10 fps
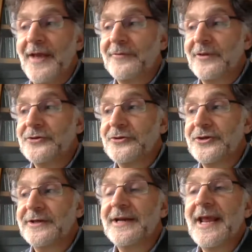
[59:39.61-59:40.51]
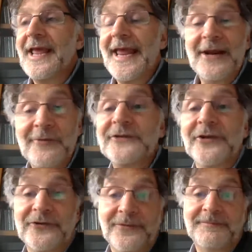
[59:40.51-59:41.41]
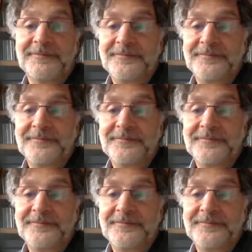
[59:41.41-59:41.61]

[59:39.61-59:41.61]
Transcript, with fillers: evolution increases.